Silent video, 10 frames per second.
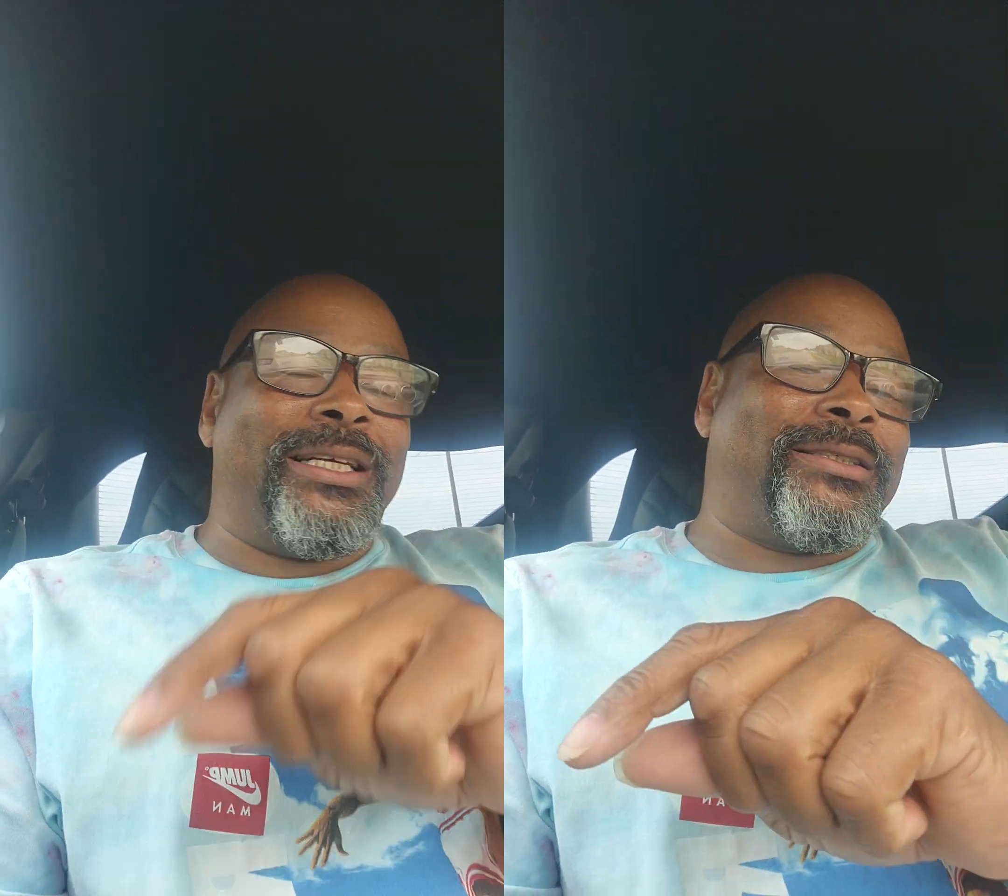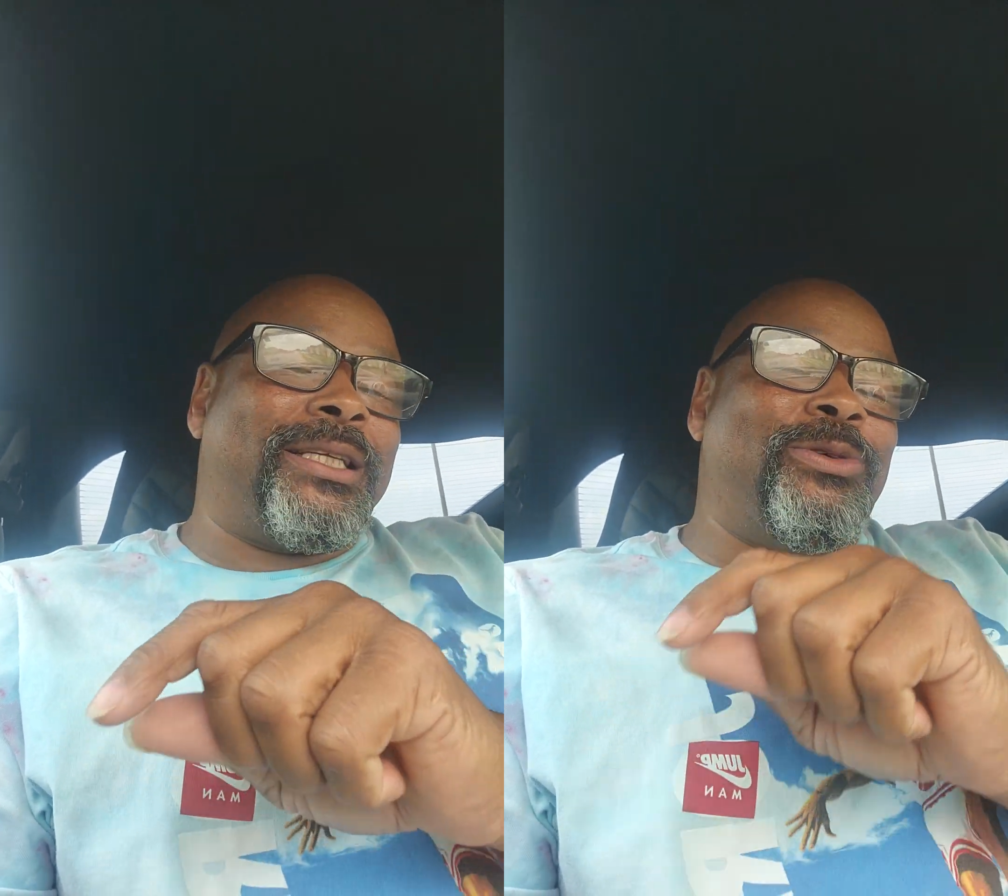
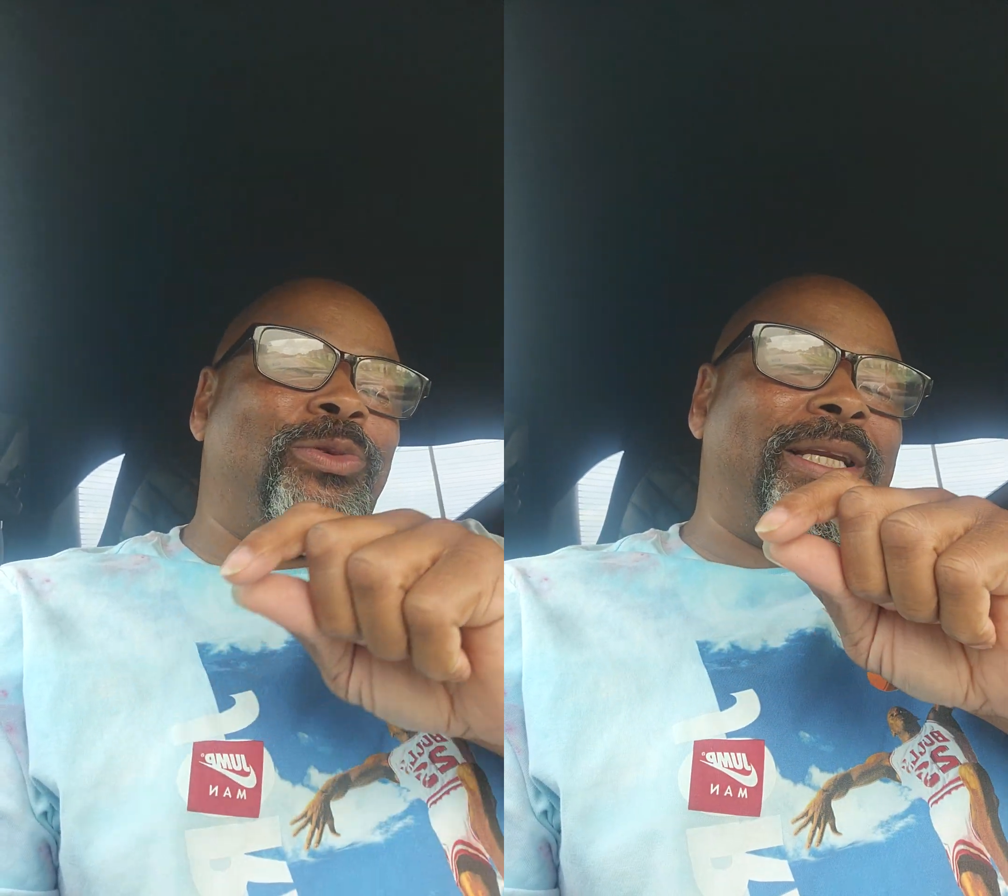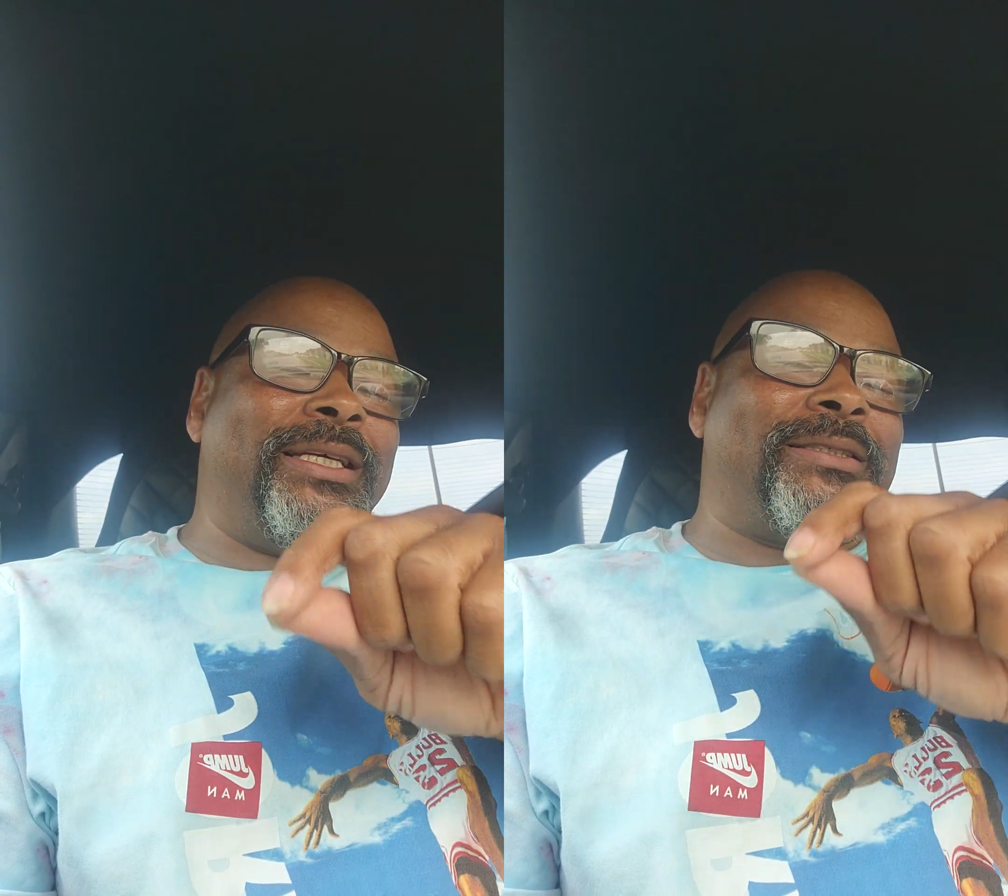Let's see
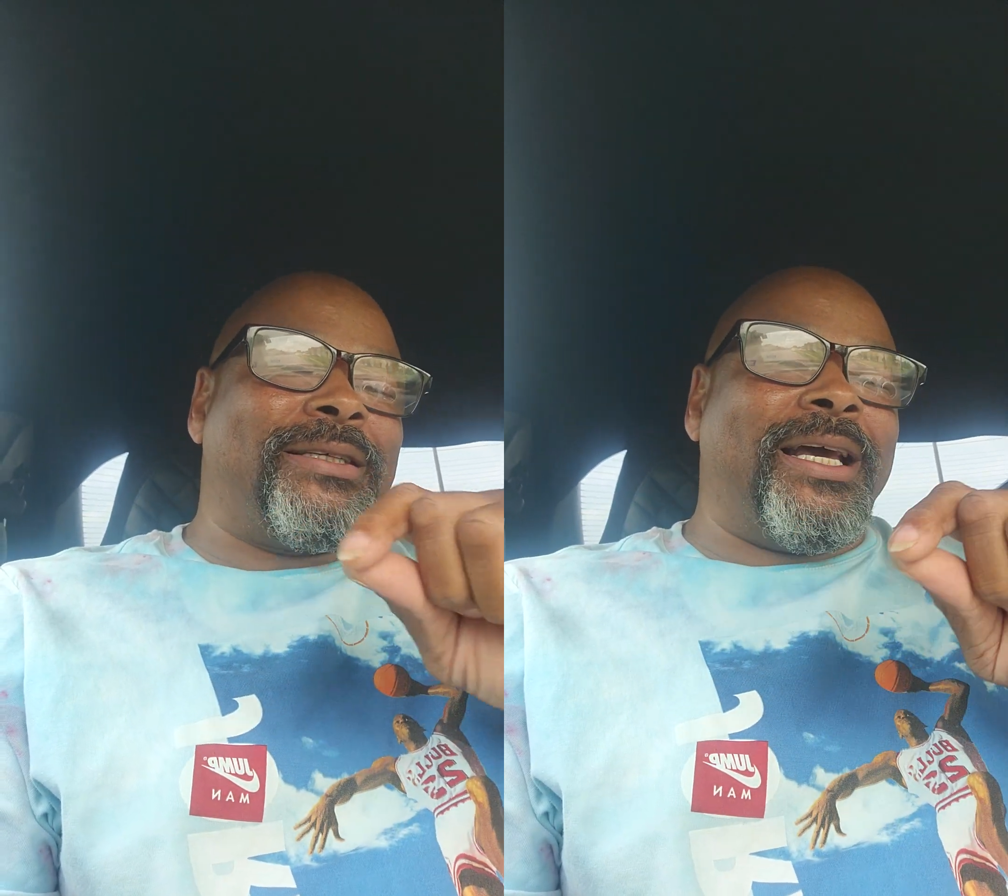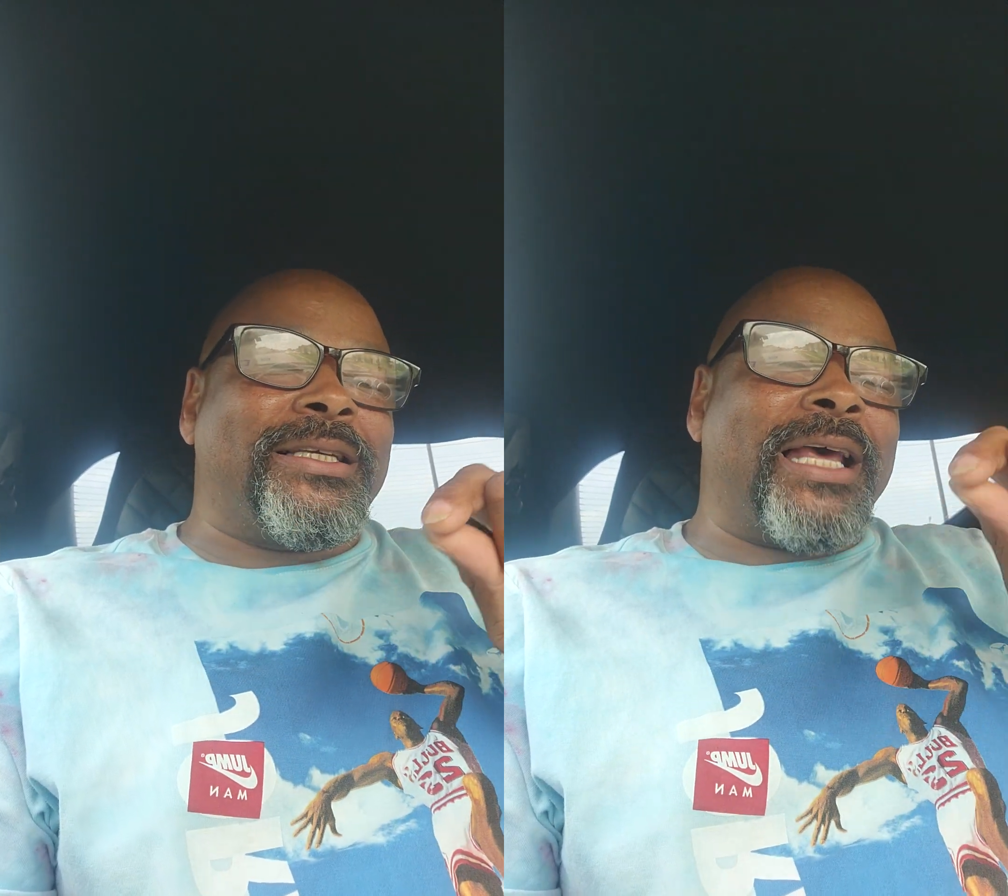what he
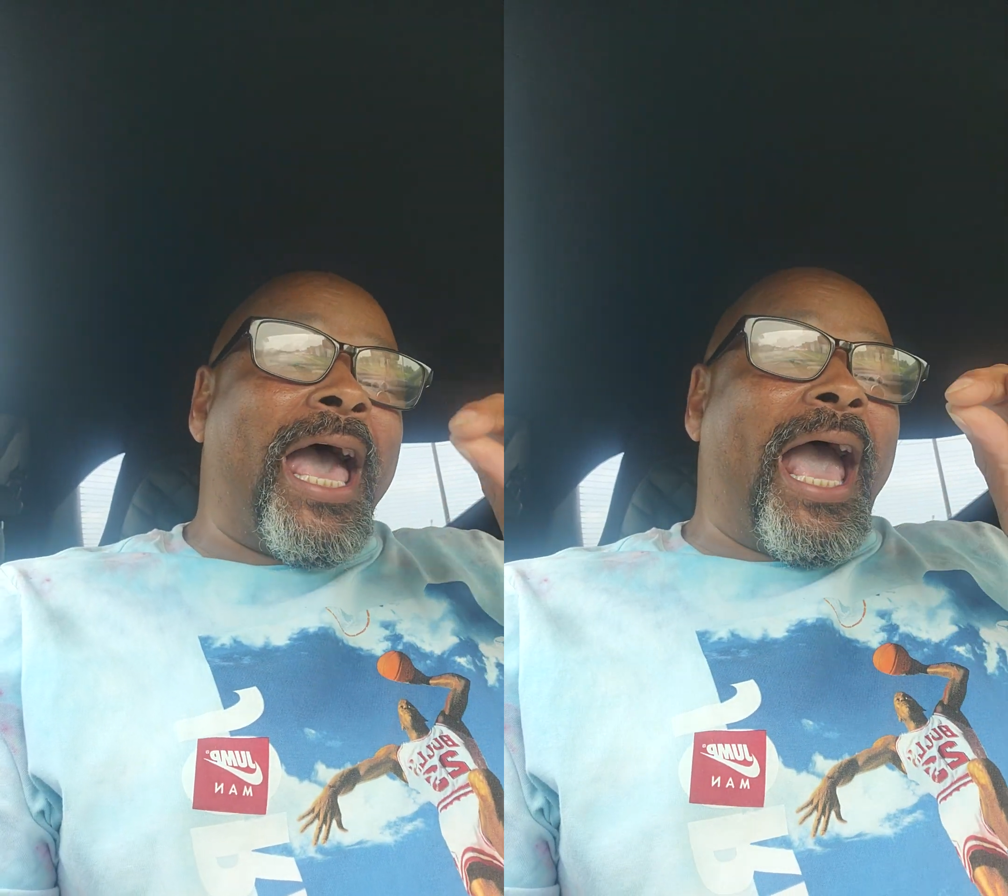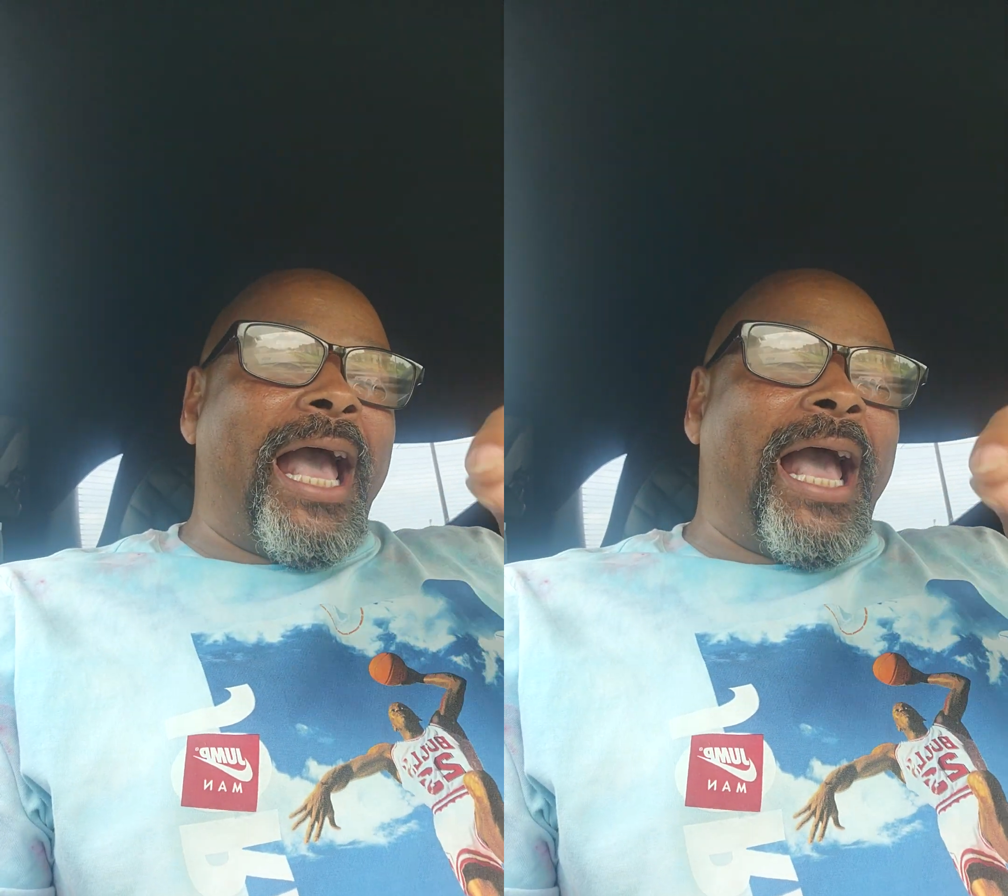says